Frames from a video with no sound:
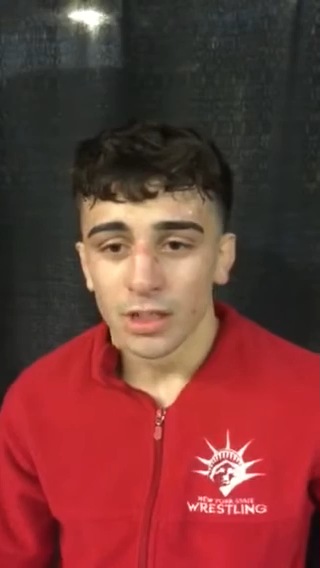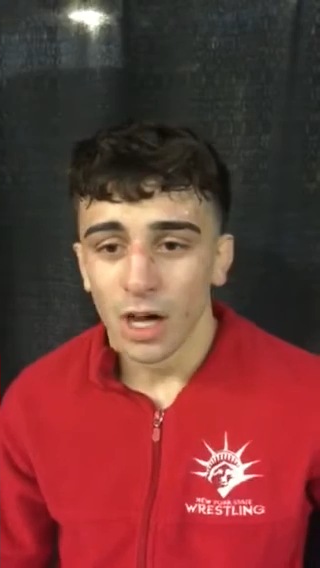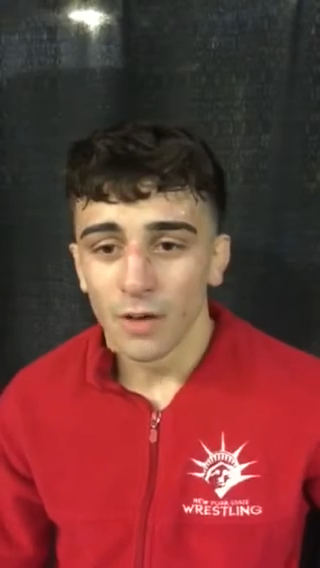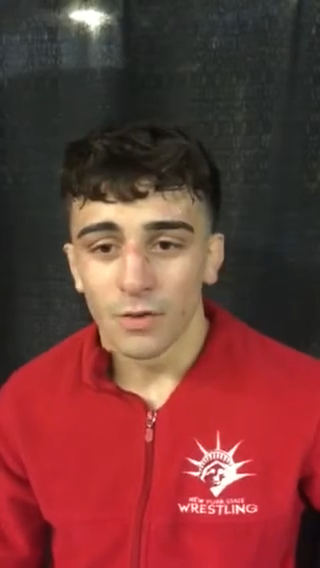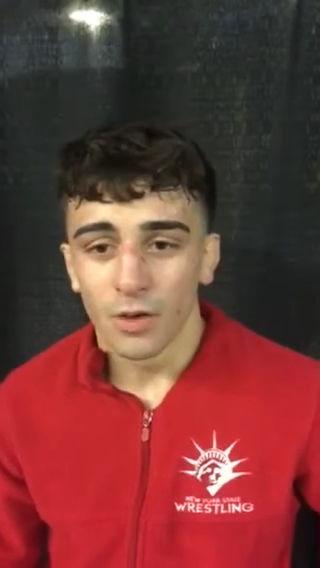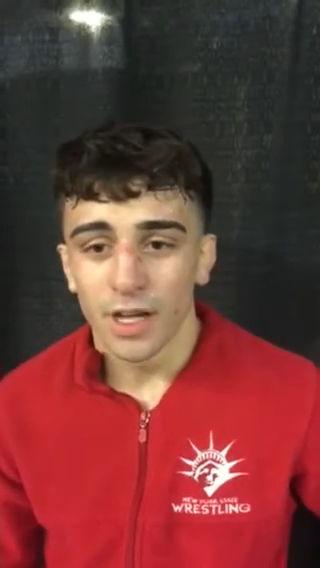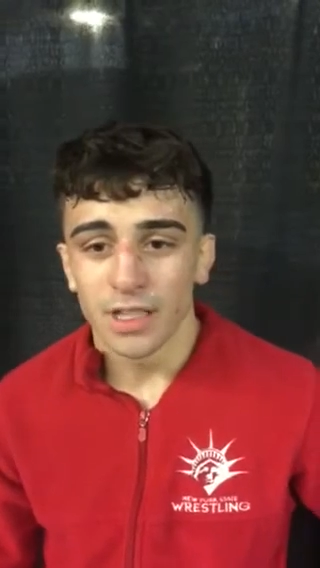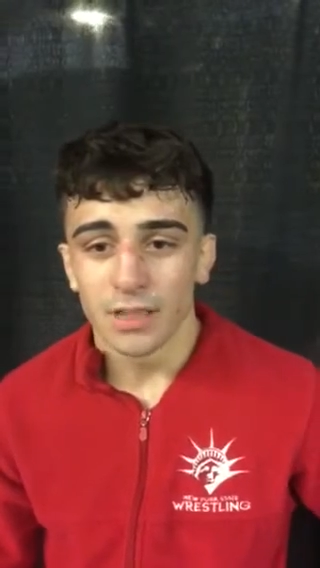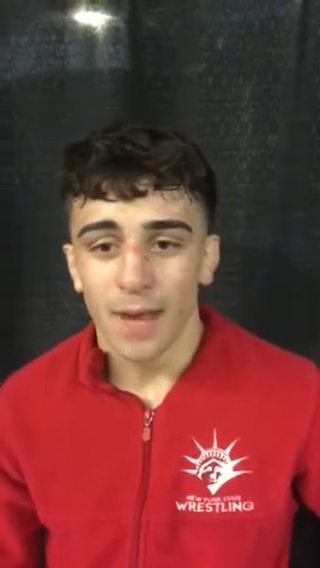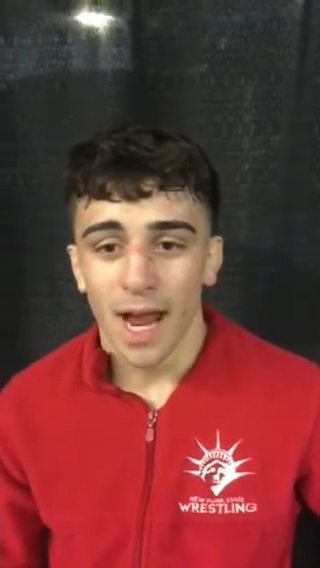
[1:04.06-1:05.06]
tough,
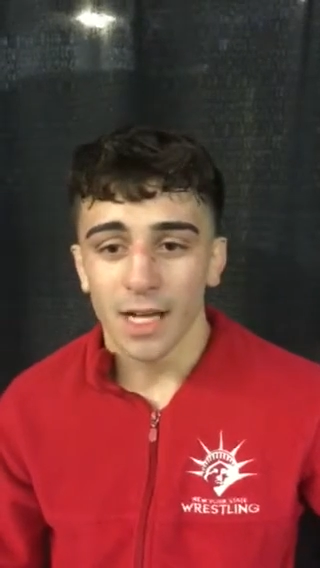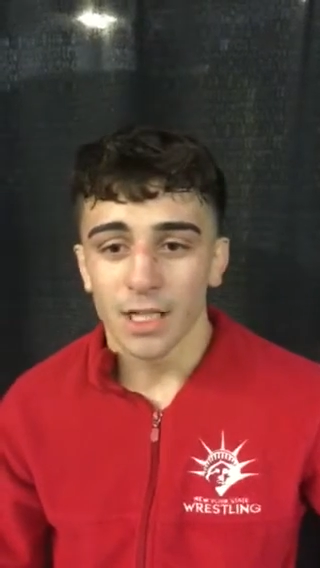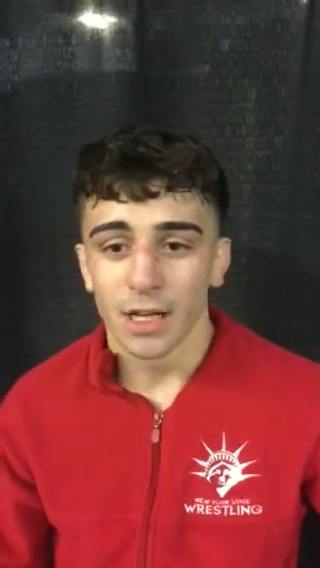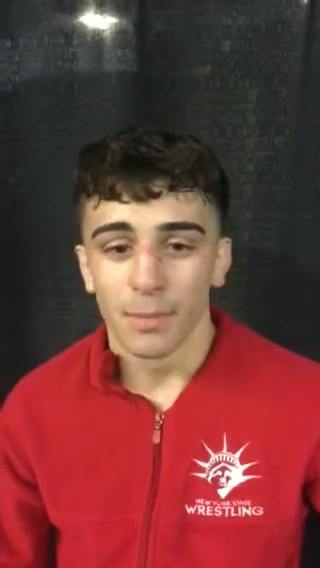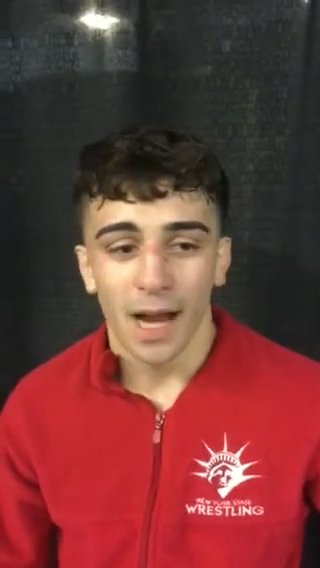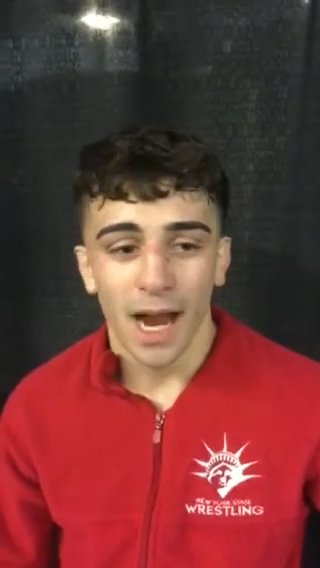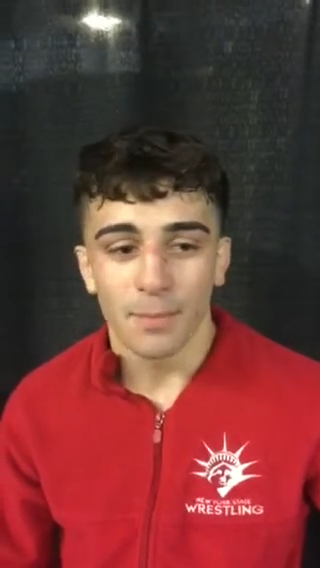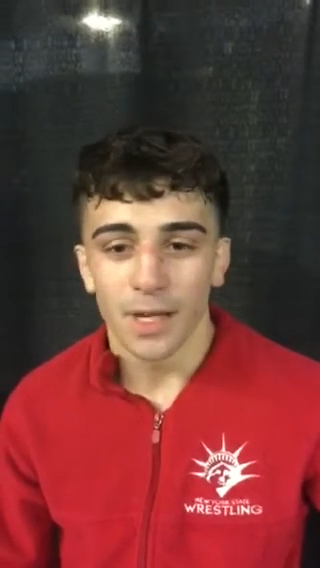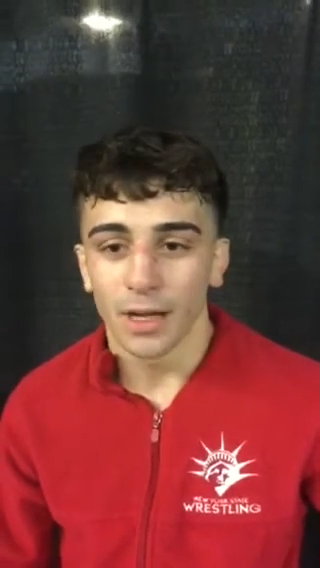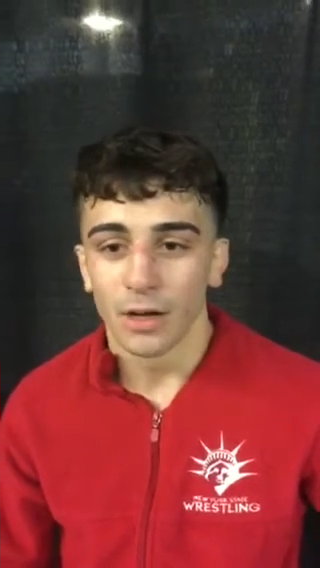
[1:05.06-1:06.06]
crazy match, and I'm
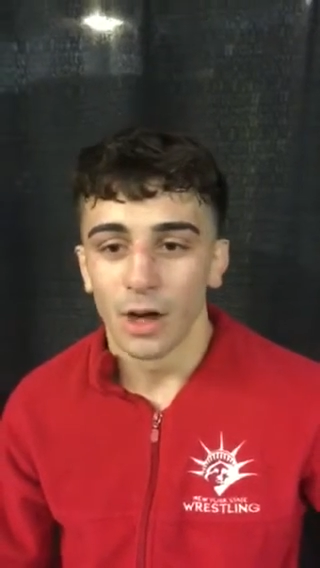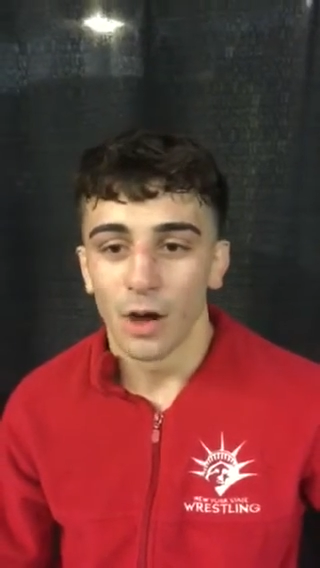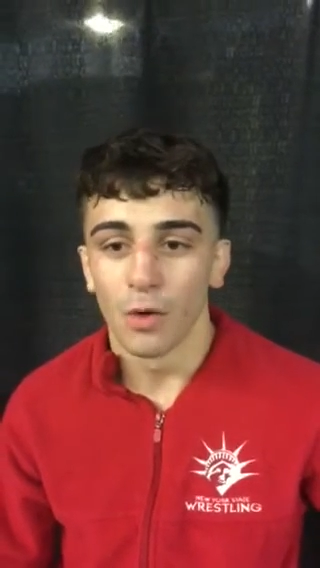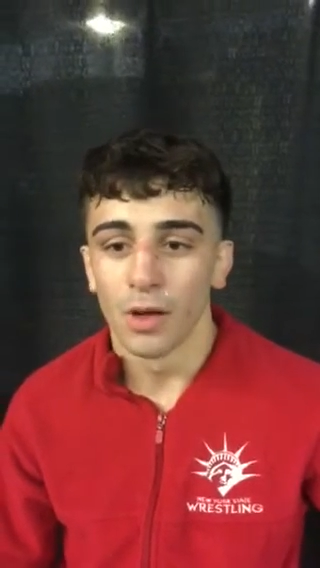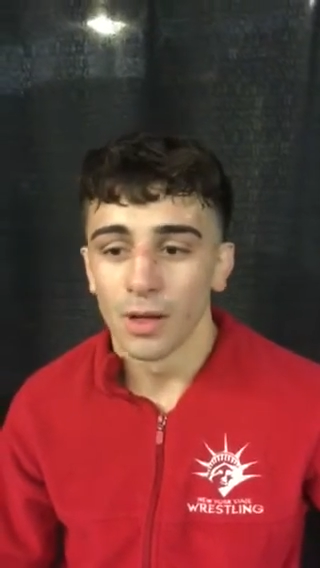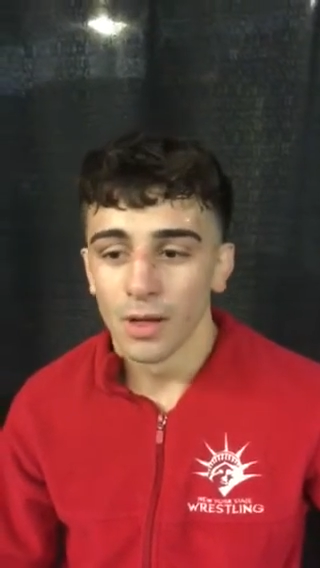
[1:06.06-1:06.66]
happy I can go.